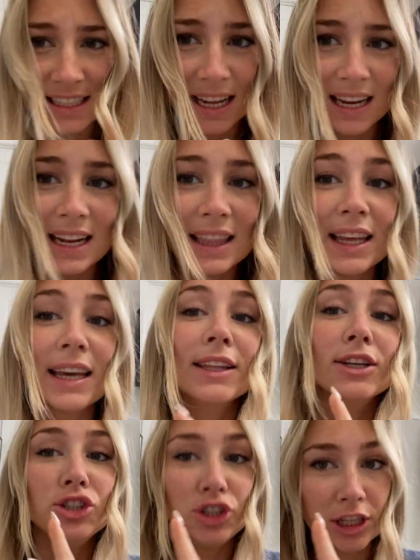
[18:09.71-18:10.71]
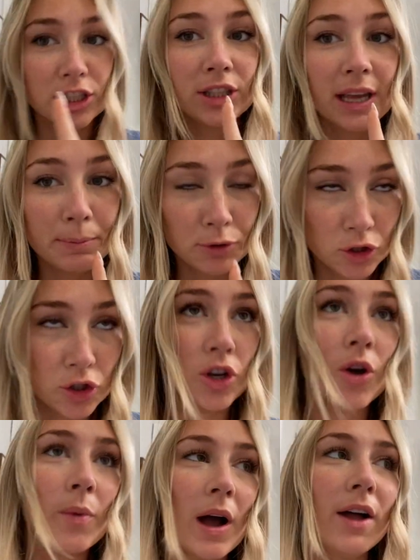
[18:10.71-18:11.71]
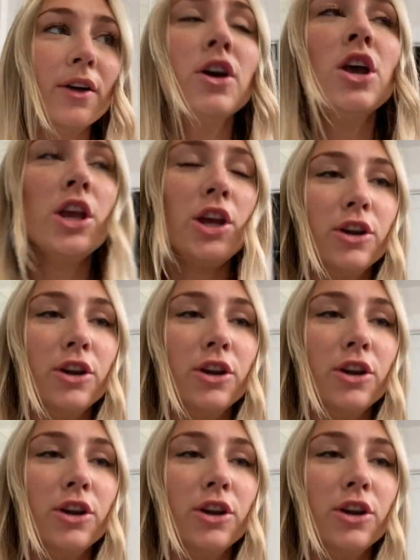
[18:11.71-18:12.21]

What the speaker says: night. Like legit slept so well. You